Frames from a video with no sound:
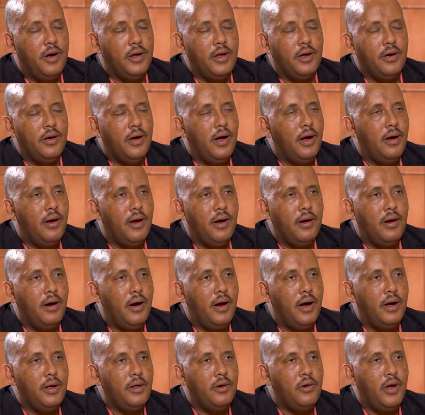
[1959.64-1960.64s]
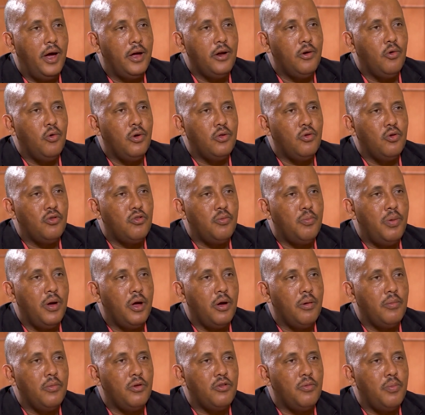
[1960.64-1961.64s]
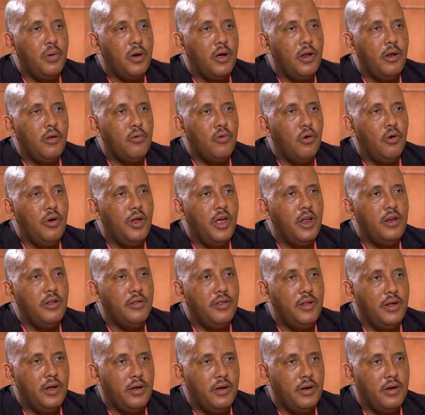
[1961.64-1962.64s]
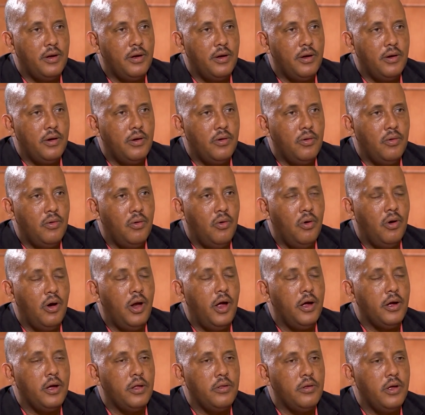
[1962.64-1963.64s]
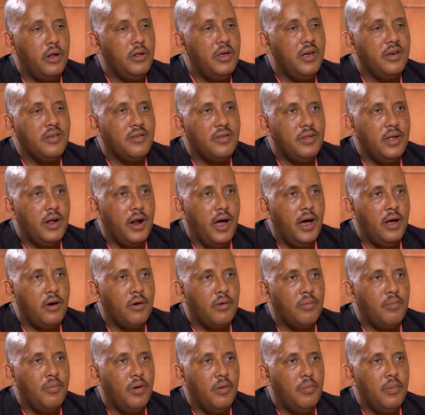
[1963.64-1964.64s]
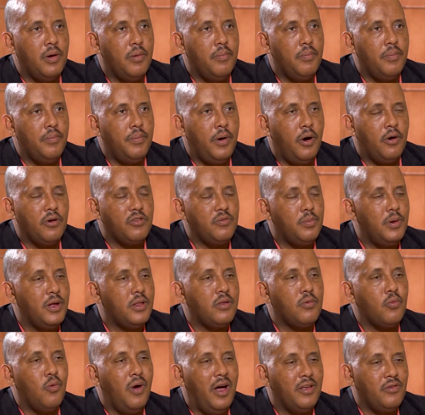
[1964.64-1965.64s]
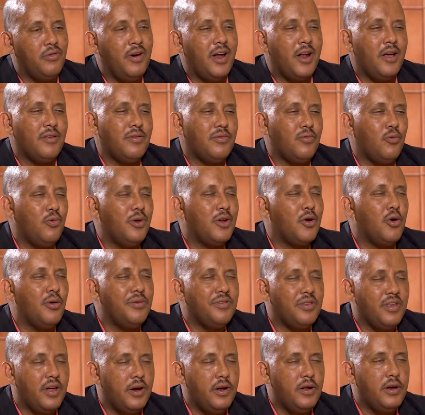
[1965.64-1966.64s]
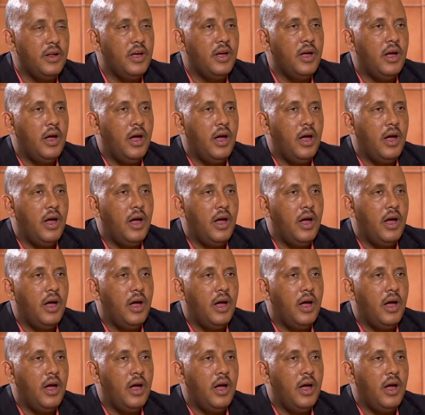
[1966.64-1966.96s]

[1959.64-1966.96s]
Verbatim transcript: yeah, I, I don't want to spe speculate on anything. Mm. All I can tell, yes, there are powers, but as far as we're concerned,